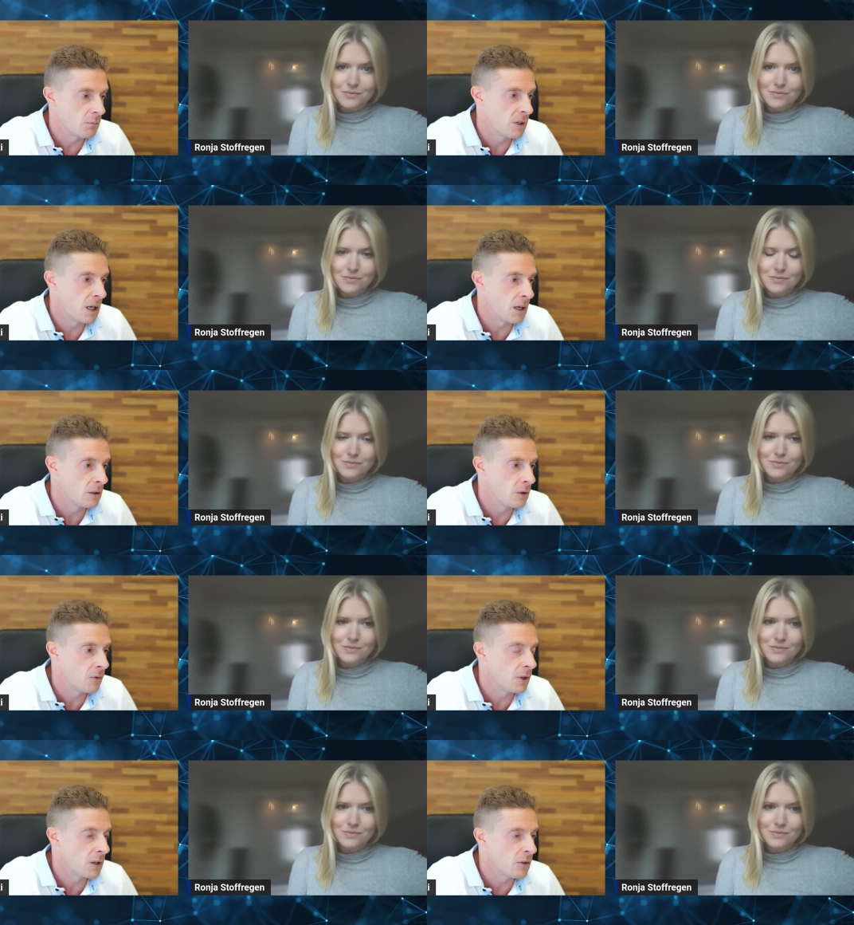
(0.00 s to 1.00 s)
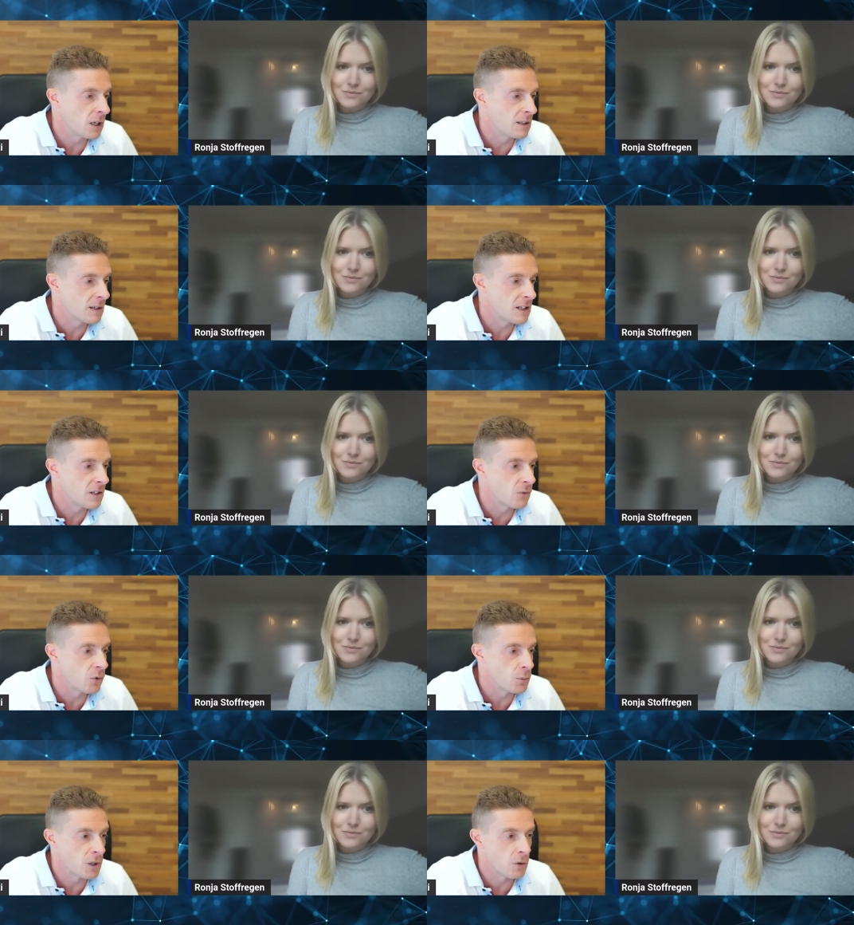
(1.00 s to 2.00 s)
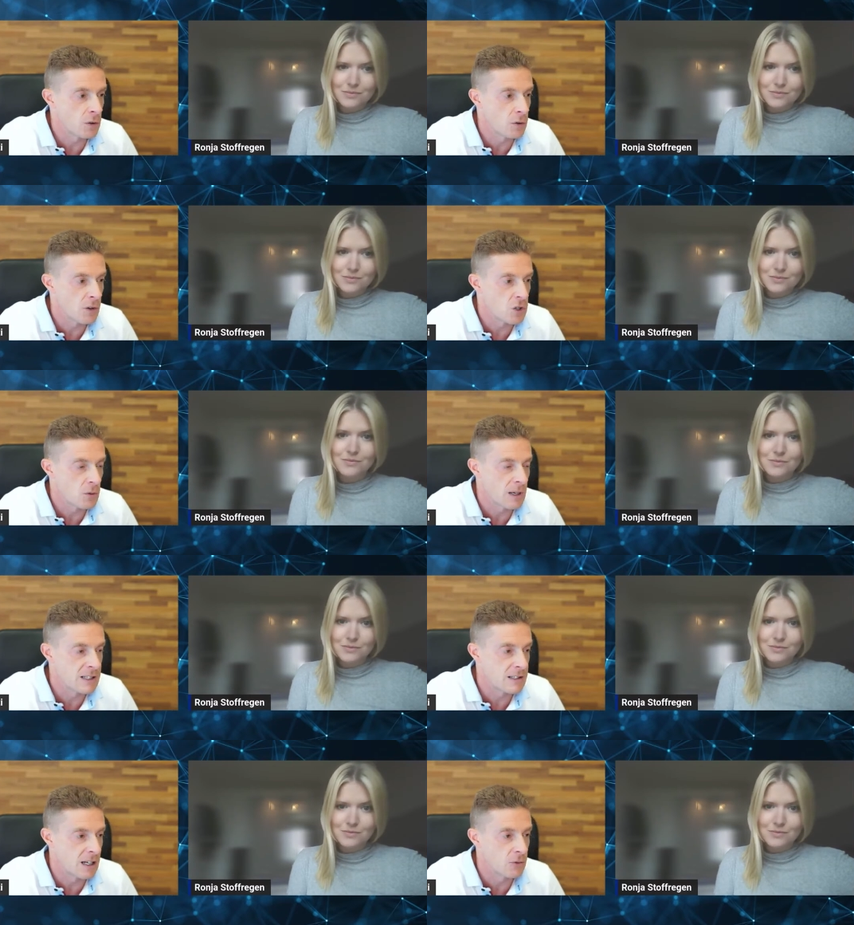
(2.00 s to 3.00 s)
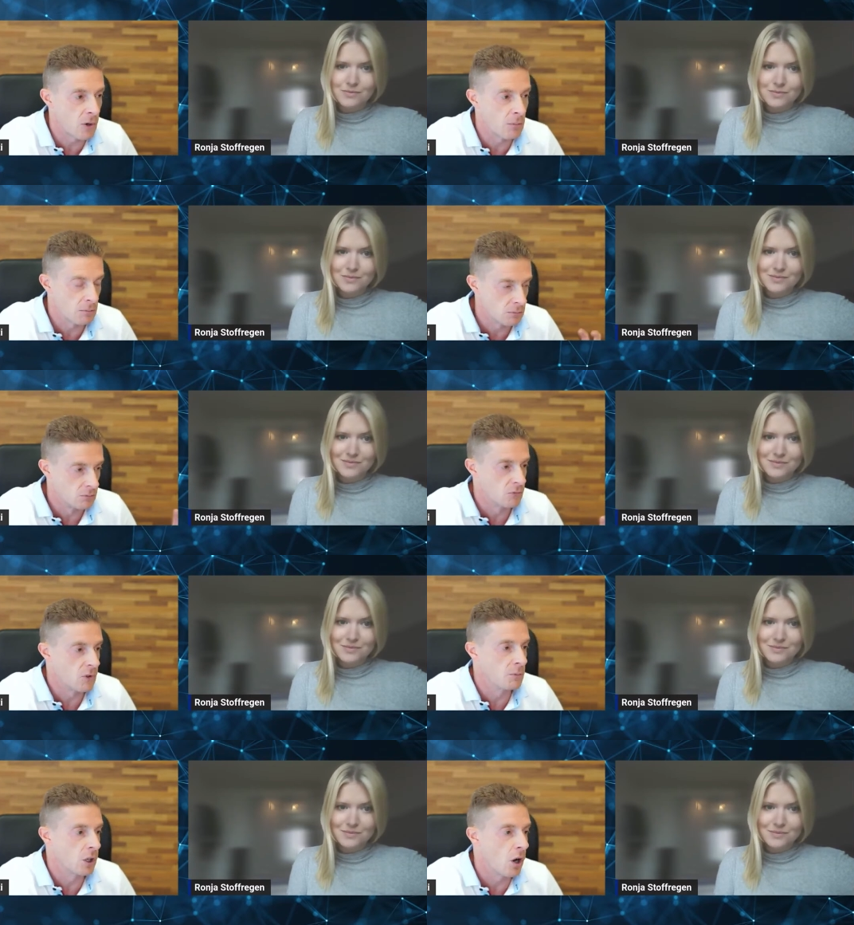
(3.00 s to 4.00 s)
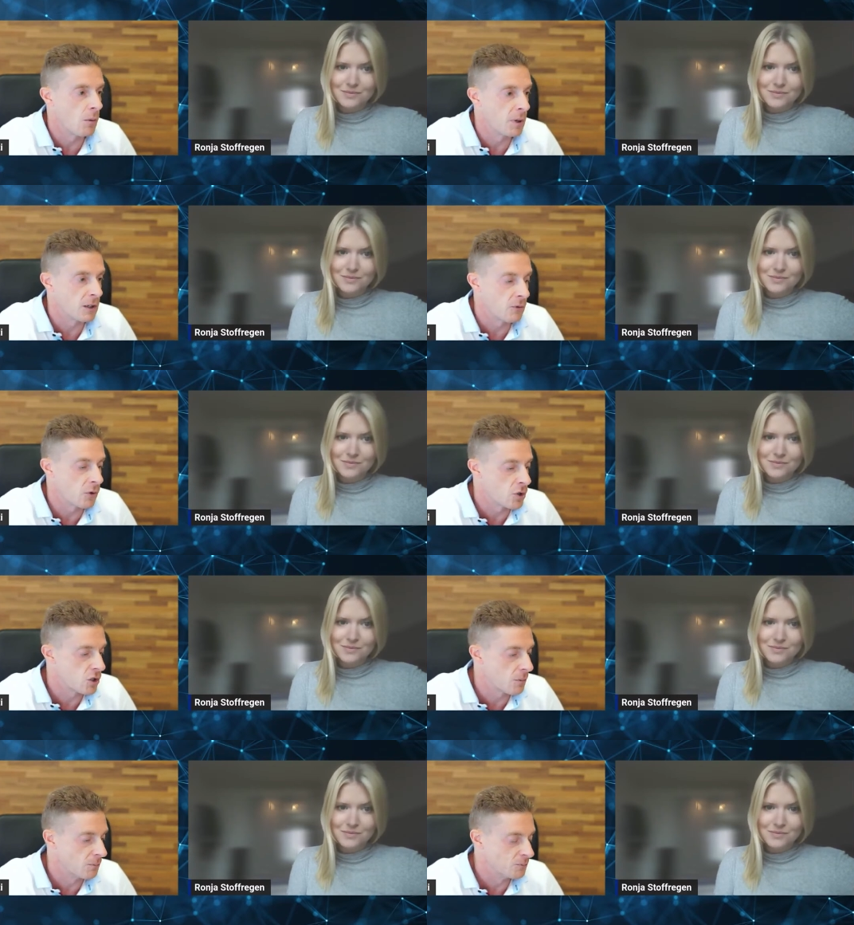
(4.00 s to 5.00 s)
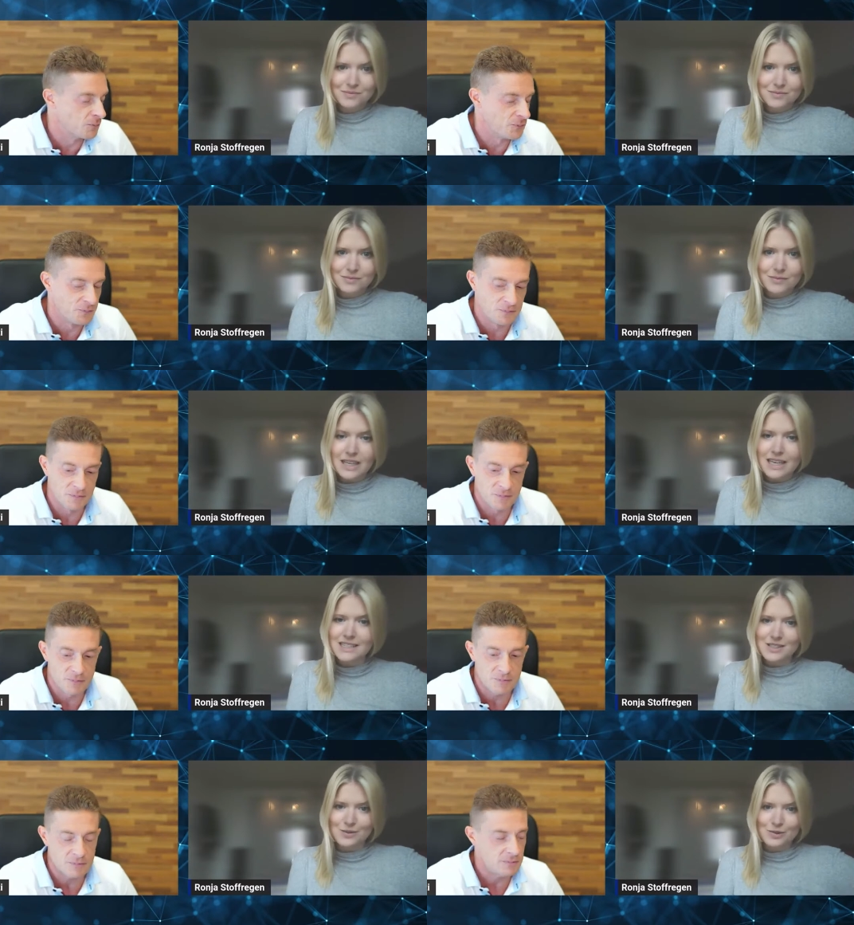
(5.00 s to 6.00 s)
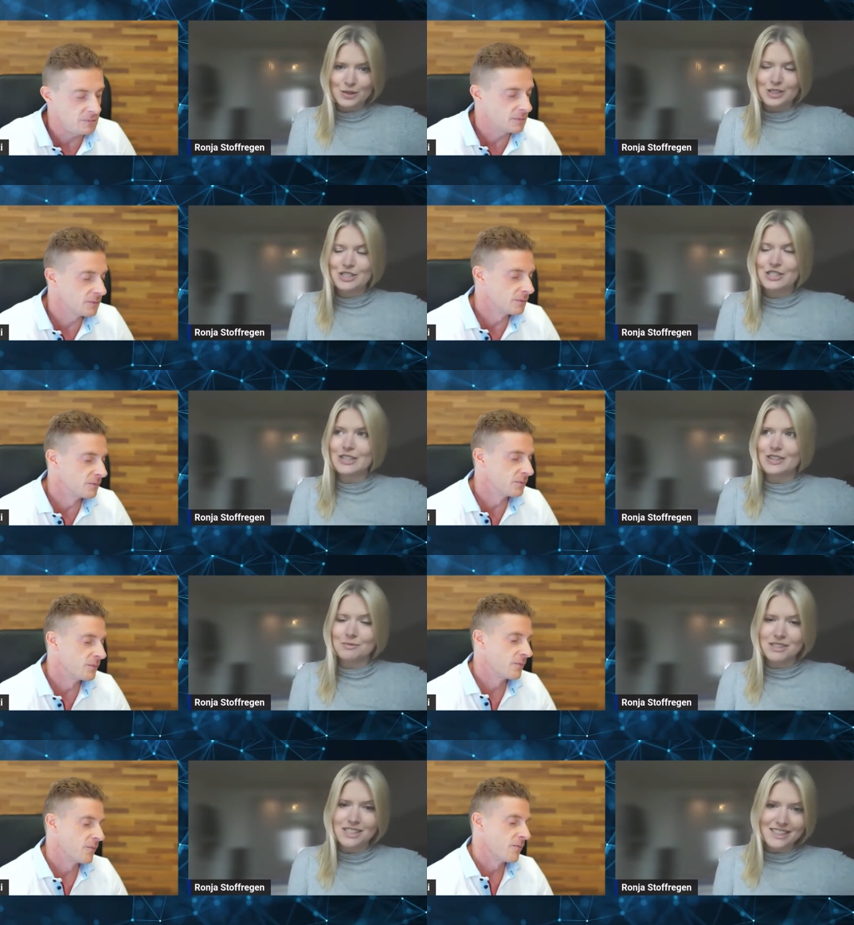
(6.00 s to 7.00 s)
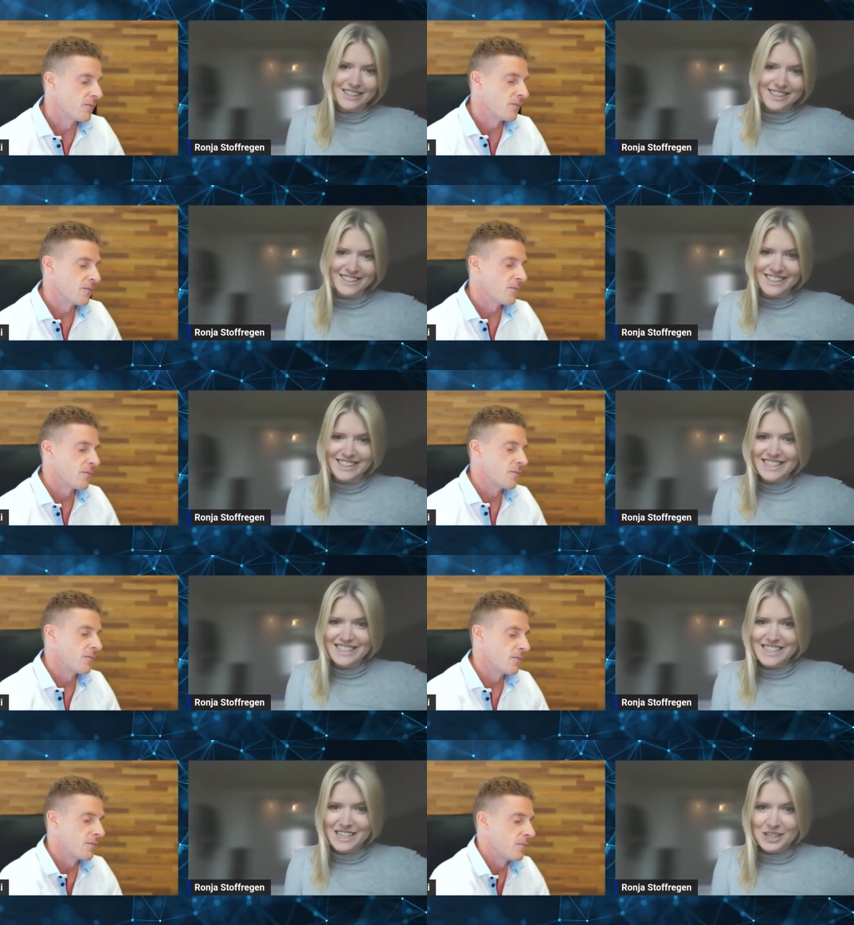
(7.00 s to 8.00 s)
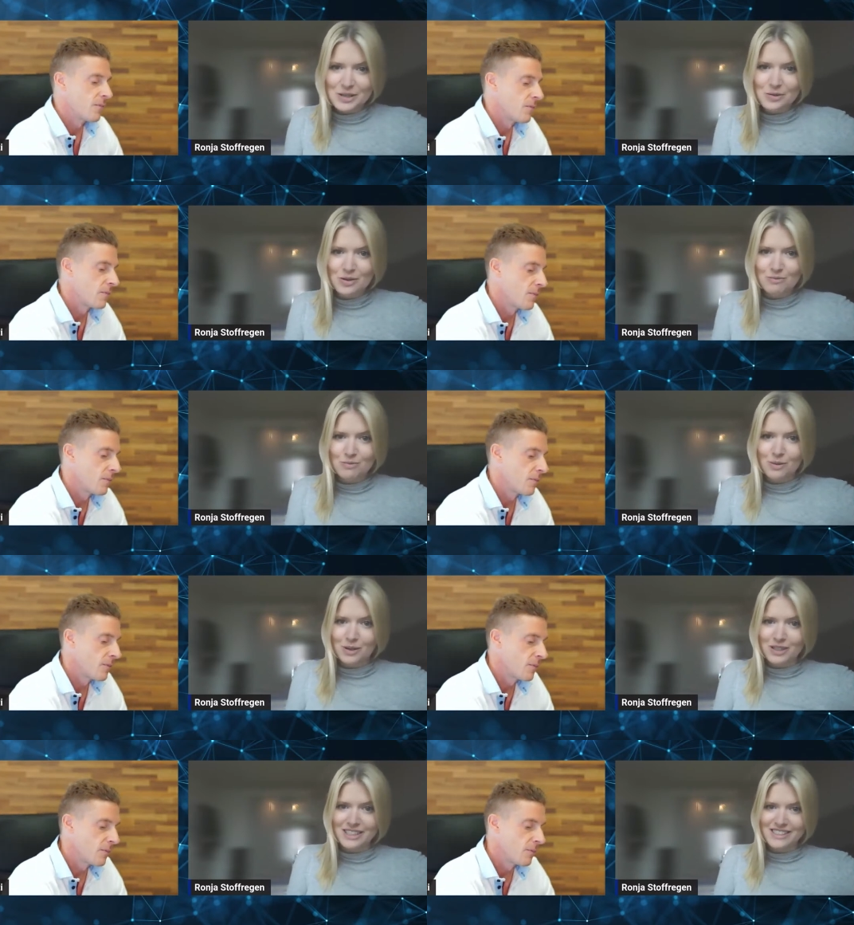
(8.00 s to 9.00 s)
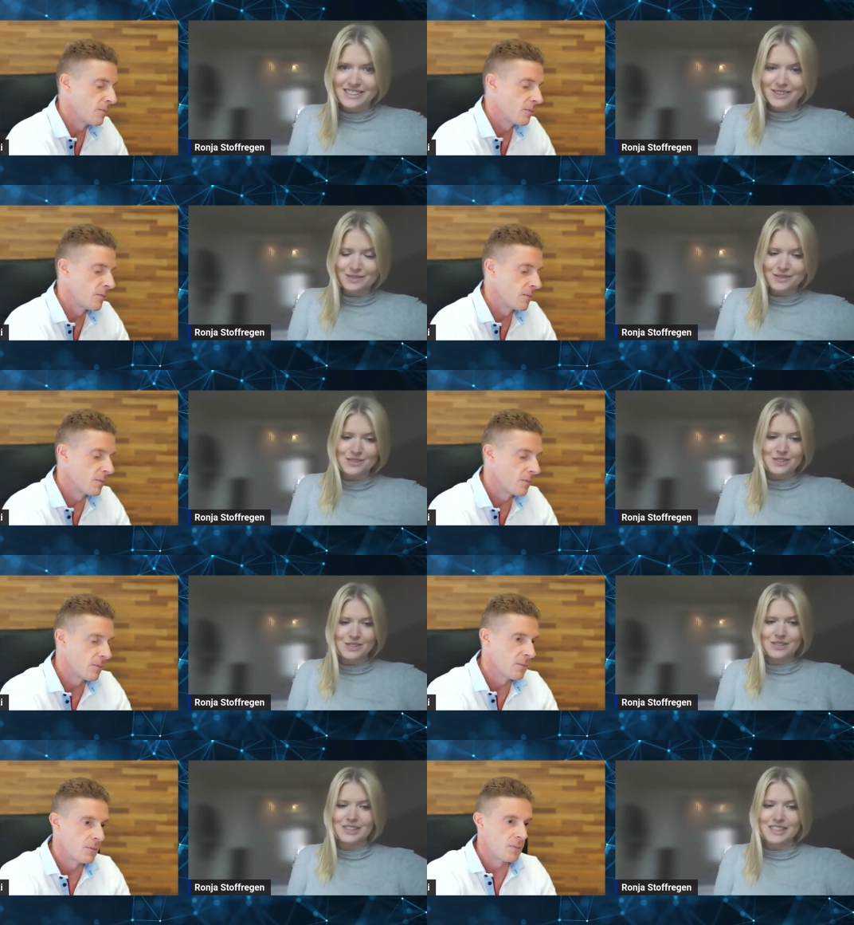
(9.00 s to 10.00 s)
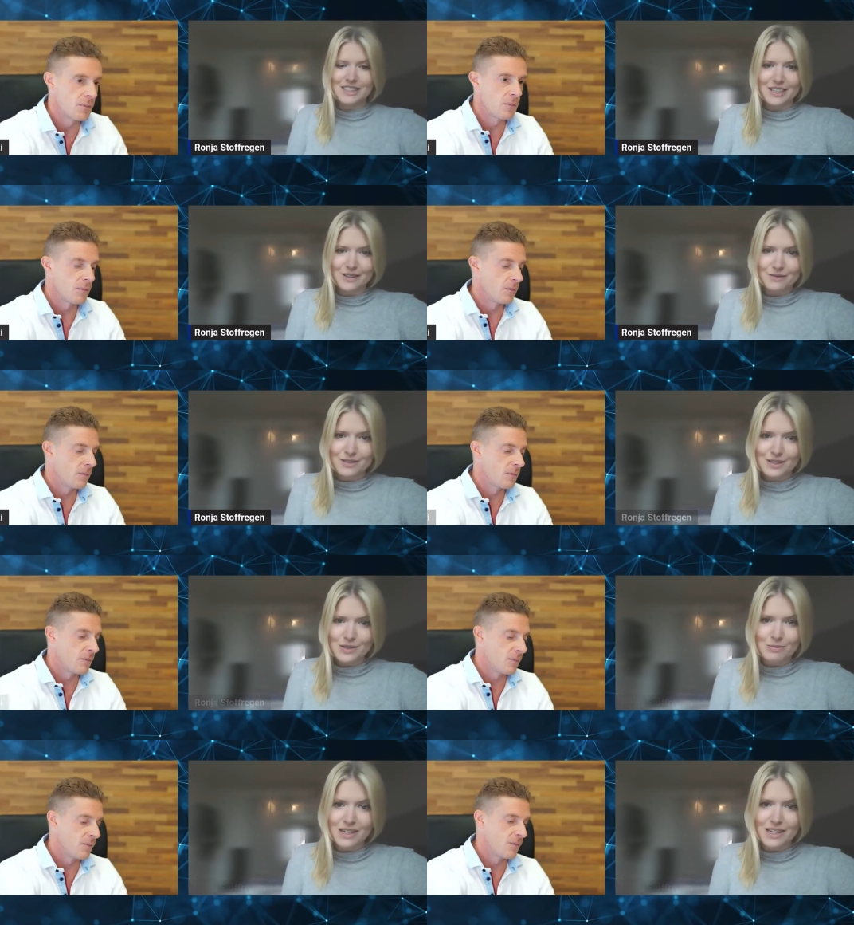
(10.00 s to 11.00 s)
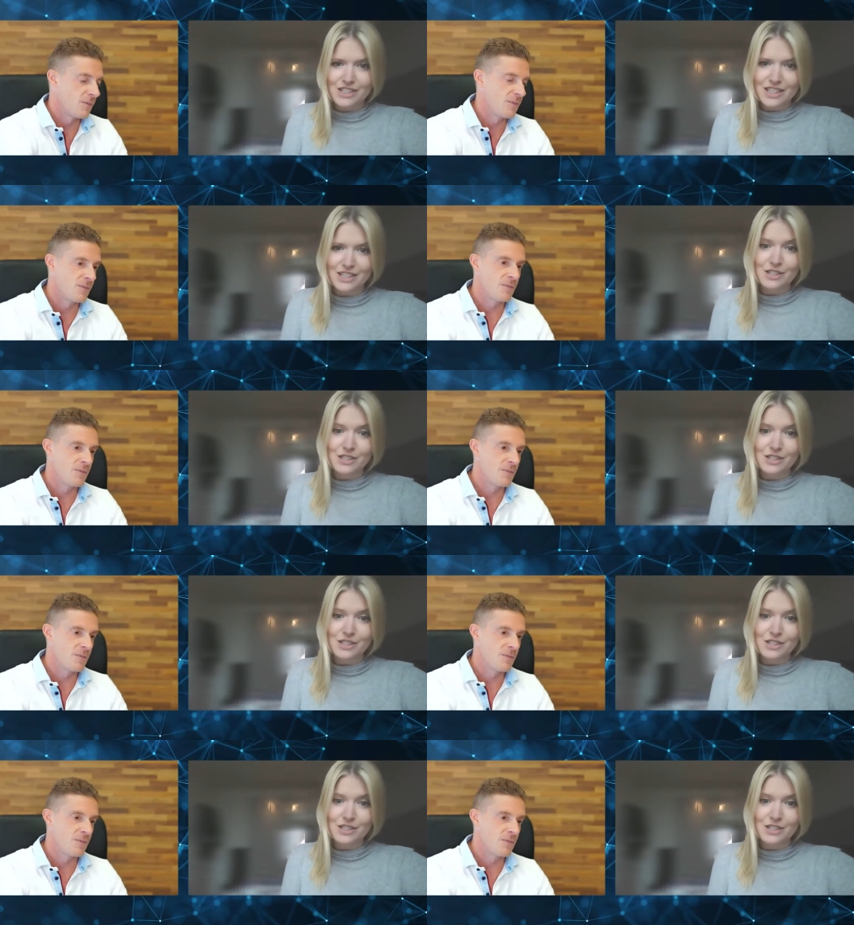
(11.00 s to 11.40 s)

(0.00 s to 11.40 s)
Speaker 1: behind a very, very interesting footprint on innovation. But let's start from from the company first.
Speaker 2: Yes, of course. So let me uh, take you on board of the story of uh, supply chain